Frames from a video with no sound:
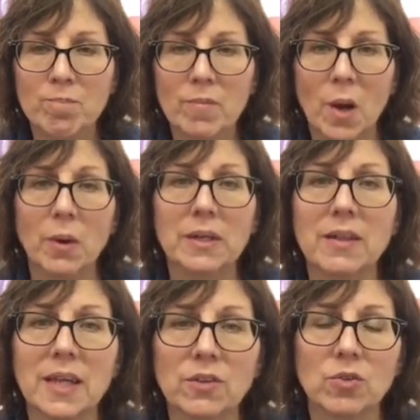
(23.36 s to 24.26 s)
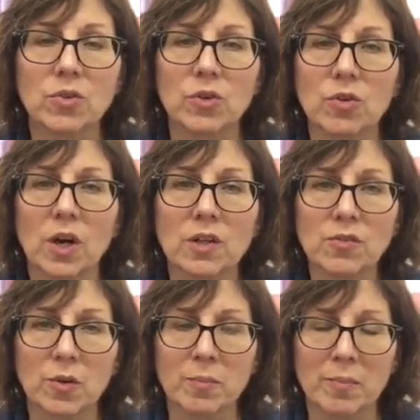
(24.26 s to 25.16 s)
wanted to thank Susan Cross
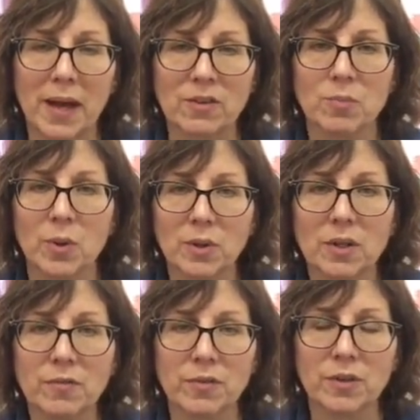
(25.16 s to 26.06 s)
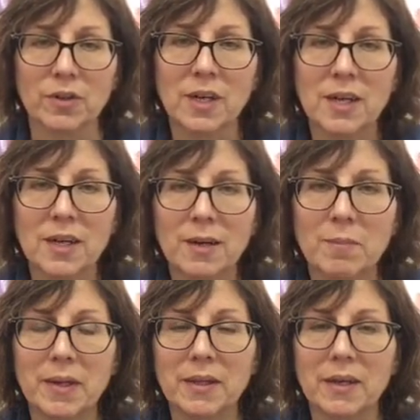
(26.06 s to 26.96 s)
from Mass MoCA for
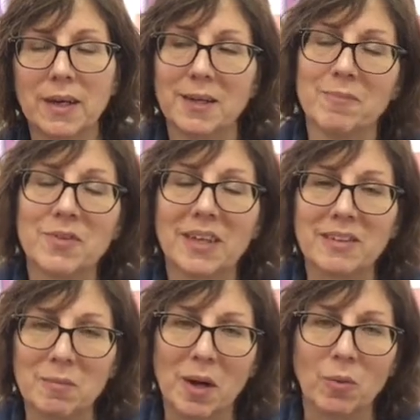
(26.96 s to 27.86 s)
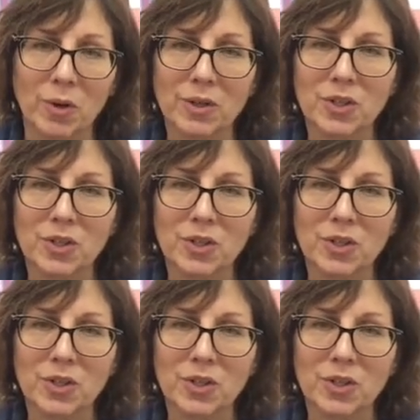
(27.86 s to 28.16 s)
being selecting my work.